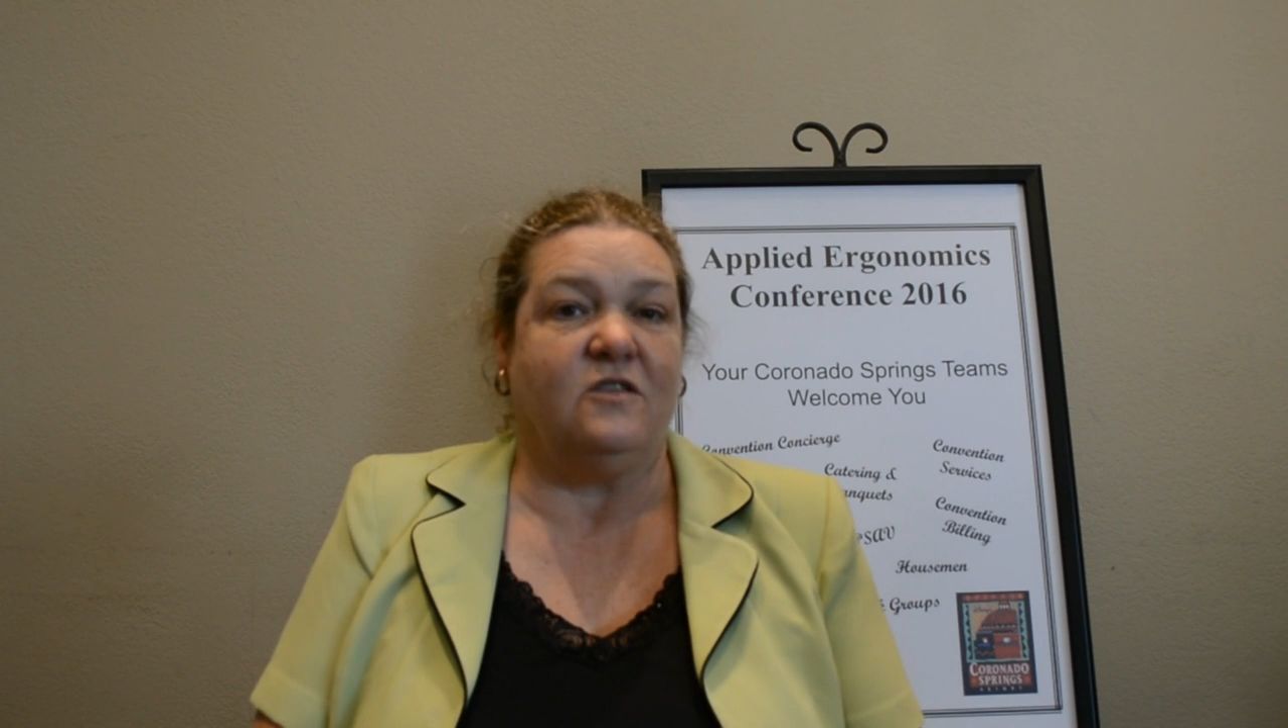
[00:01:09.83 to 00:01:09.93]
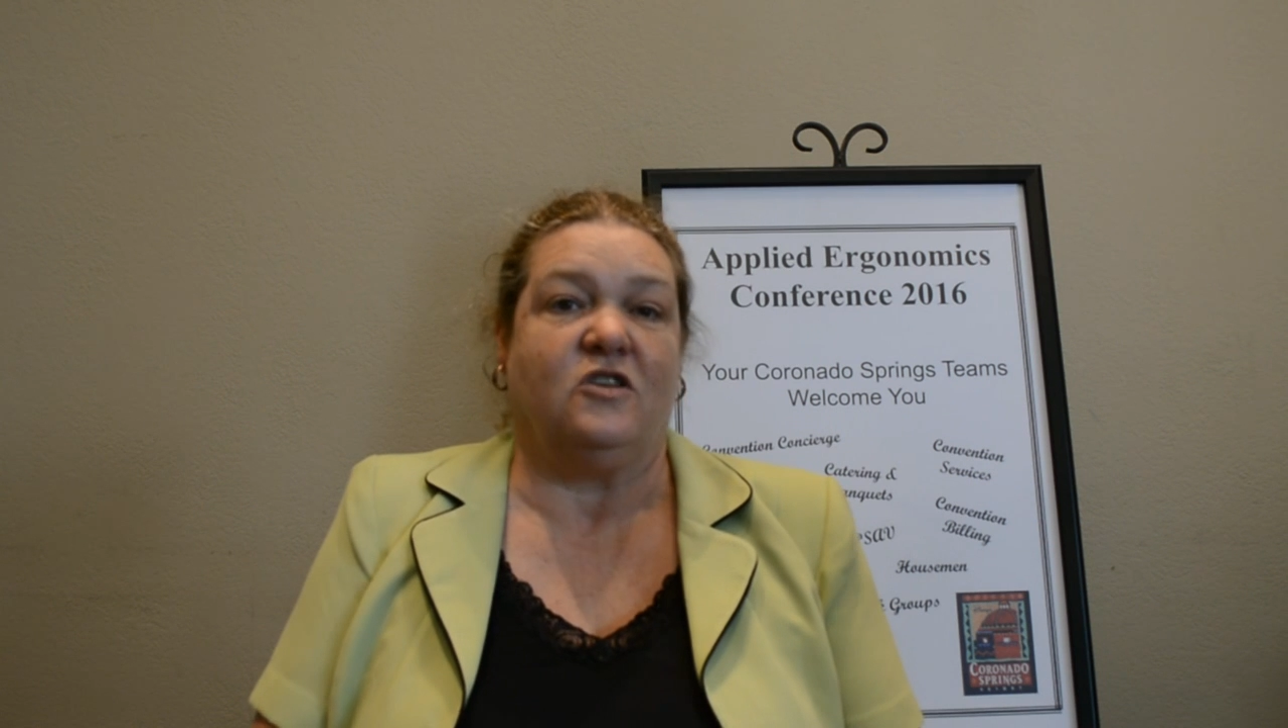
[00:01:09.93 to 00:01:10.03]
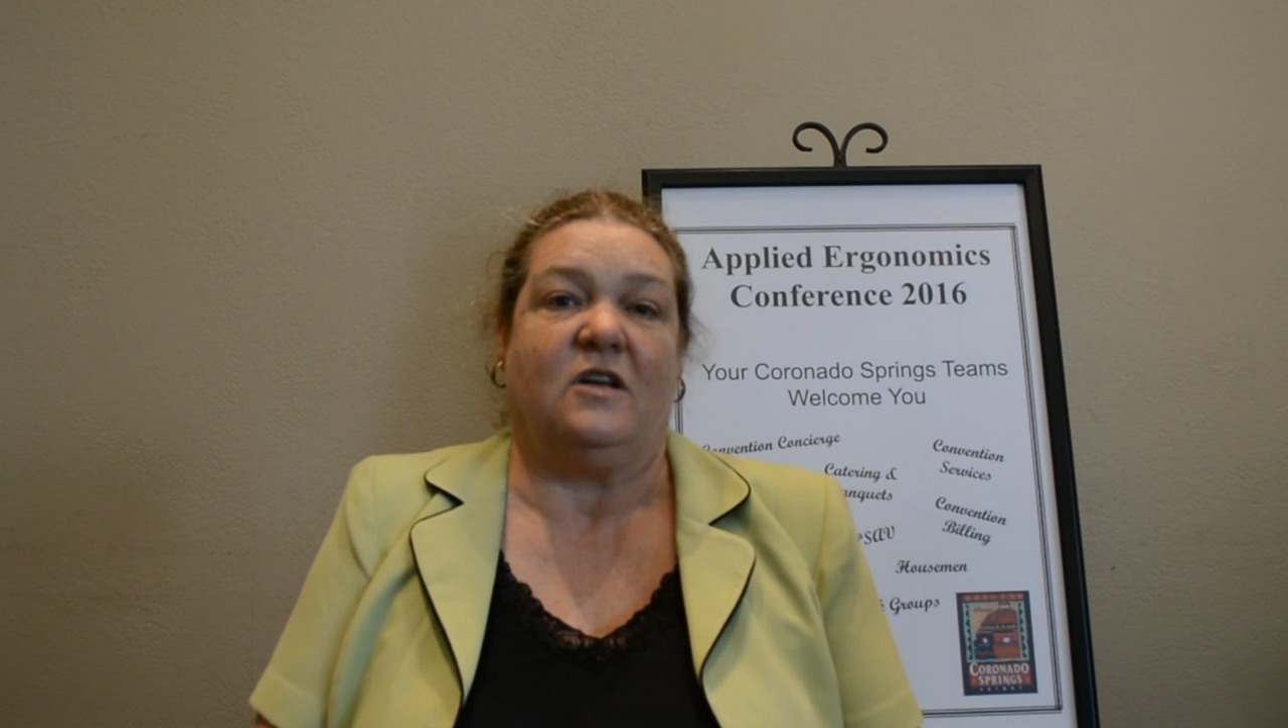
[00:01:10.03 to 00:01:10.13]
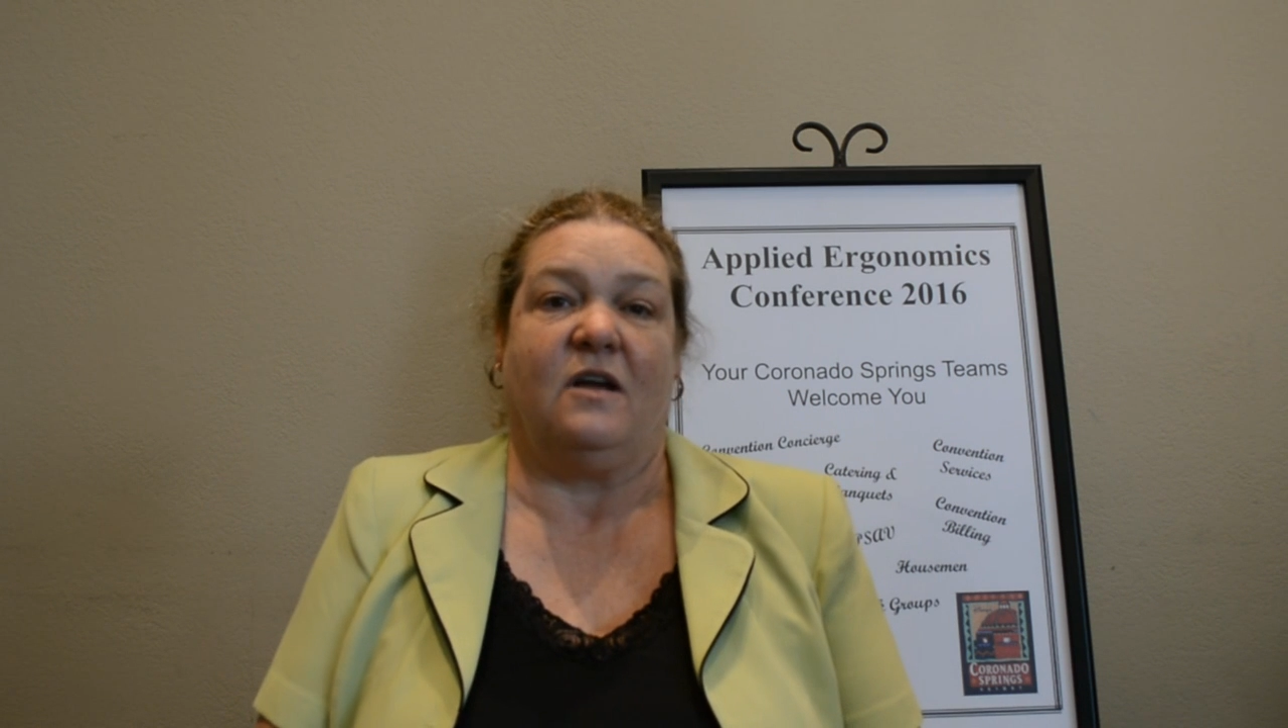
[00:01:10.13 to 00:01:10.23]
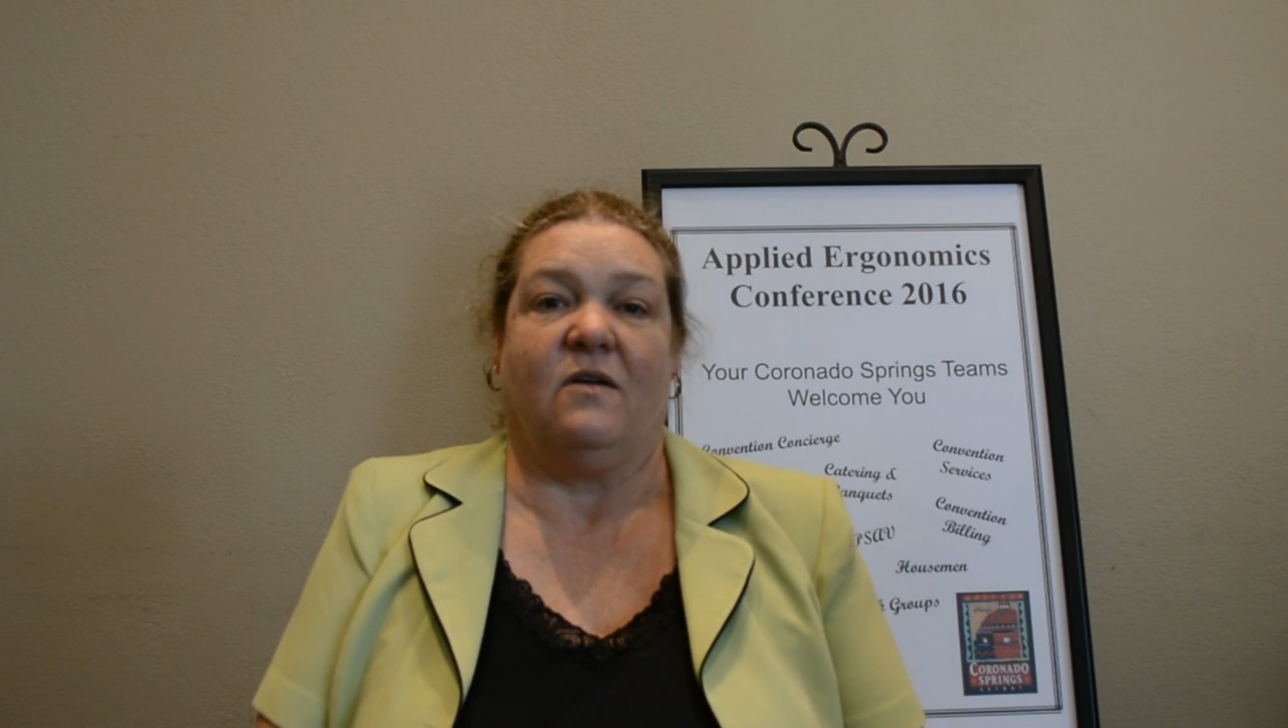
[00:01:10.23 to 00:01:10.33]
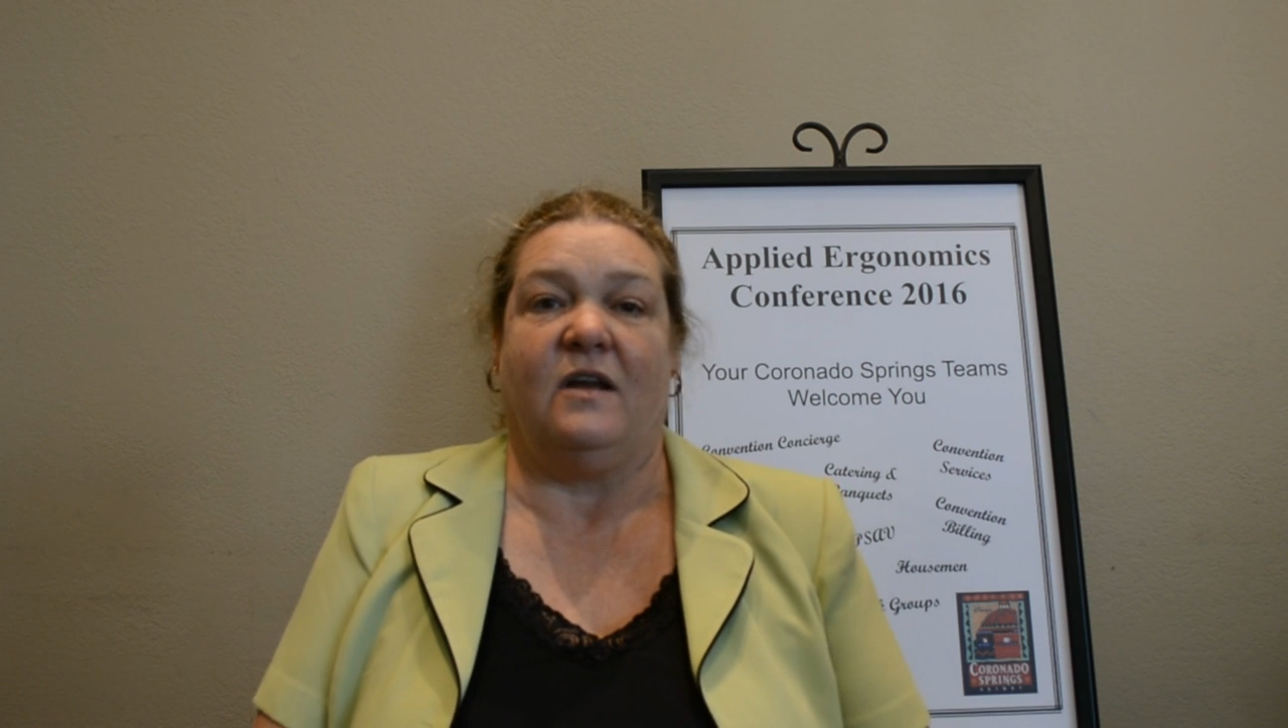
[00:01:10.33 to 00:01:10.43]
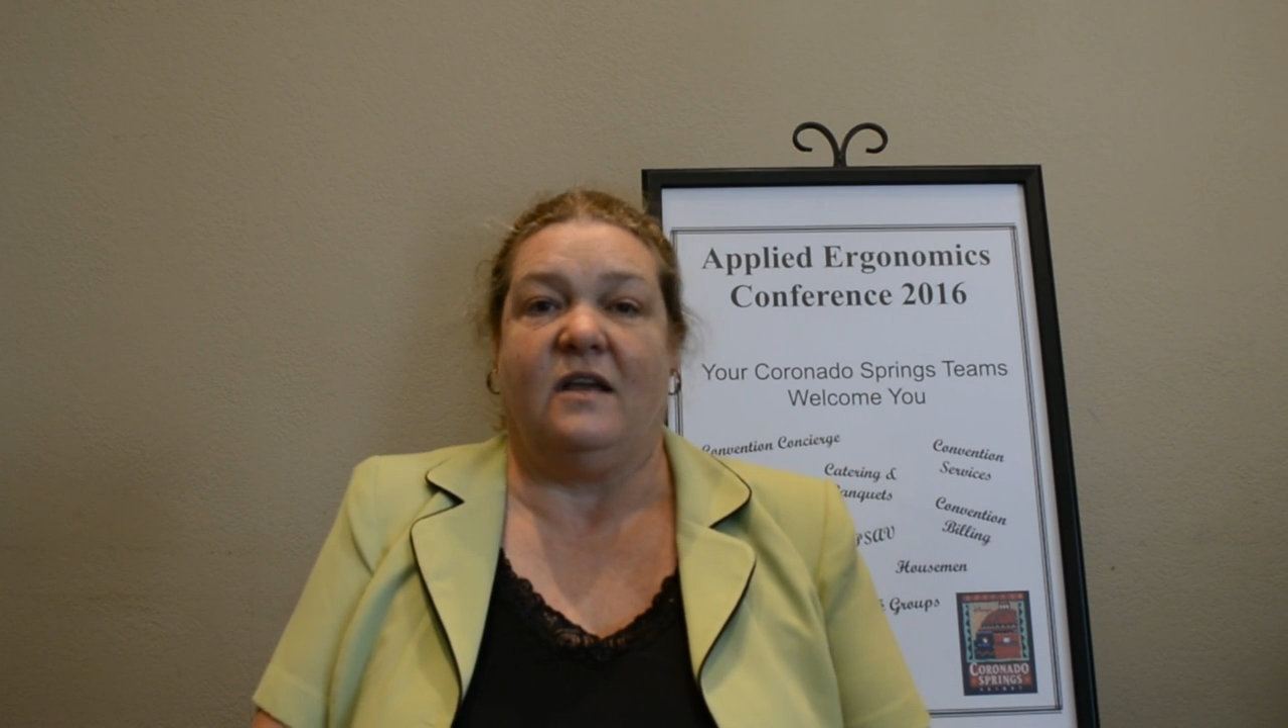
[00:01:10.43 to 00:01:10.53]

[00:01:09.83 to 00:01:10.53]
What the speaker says: engineering